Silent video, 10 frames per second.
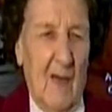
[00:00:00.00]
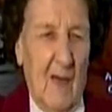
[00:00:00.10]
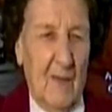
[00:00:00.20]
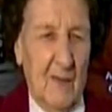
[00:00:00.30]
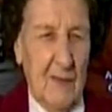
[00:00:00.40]

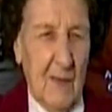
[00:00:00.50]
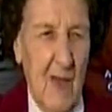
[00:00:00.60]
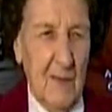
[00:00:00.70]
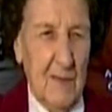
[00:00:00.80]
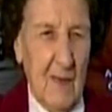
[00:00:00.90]
The
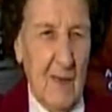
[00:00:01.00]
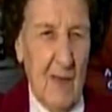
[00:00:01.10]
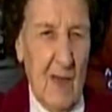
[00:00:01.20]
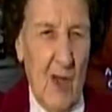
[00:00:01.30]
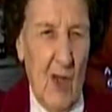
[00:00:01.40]
sign said,
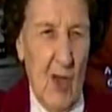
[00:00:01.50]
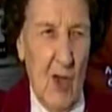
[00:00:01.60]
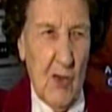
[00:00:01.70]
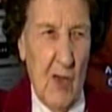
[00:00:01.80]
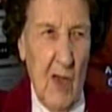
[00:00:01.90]

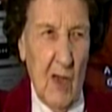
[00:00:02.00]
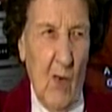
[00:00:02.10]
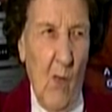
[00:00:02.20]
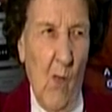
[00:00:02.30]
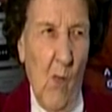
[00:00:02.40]
"Take
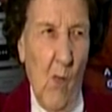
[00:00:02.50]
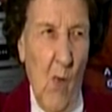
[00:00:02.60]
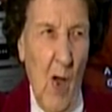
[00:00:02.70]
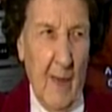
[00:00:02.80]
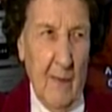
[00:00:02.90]

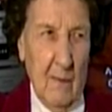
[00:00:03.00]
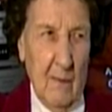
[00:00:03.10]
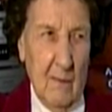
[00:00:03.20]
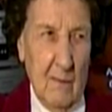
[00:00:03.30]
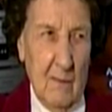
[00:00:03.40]
1,
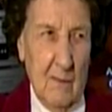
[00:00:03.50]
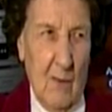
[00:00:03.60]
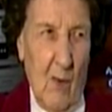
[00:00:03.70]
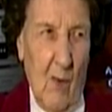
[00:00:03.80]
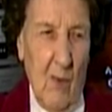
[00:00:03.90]

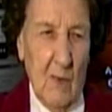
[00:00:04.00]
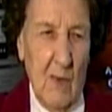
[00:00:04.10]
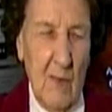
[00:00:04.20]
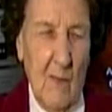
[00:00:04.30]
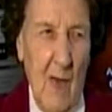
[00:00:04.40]

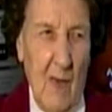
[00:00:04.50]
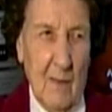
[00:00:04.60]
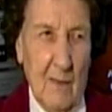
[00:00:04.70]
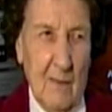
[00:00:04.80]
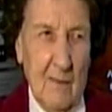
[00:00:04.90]
only 1.
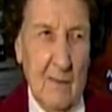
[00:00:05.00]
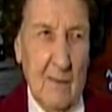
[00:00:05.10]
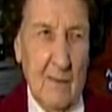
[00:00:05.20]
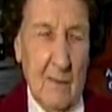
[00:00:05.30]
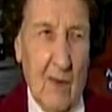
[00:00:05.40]

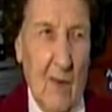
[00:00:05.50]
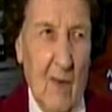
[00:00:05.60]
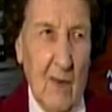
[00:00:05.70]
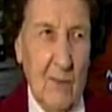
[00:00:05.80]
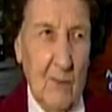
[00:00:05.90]

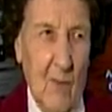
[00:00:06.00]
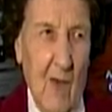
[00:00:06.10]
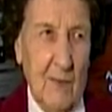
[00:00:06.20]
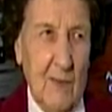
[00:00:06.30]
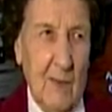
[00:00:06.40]
God is
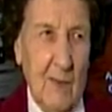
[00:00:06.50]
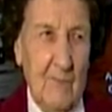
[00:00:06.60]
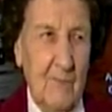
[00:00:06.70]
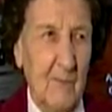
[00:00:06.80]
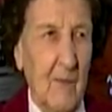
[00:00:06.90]
watching."
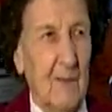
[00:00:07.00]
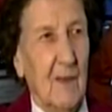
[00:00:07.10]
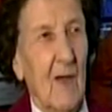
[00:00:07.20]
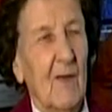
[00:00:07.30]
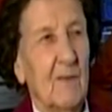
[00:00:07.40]

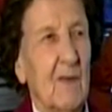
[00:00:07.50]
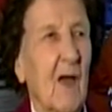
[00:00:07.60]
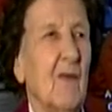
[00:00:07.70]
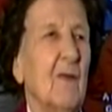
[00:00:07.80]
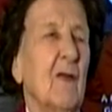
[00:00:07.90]
Down at the
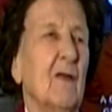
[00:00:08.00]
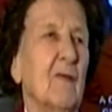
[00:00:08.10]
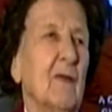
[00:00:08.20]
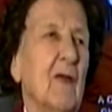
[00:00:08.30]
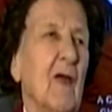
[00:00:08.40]
other end of
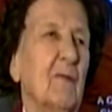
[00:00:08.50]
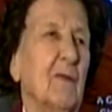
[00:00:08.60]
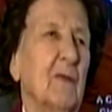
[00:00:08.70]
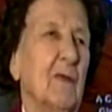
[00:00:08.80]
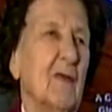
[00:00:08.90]
the
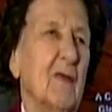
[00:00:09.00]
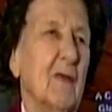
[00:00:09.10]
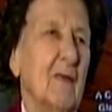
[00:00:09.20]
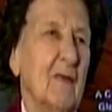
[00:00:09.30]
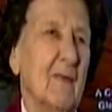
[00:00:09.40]
cafeteria,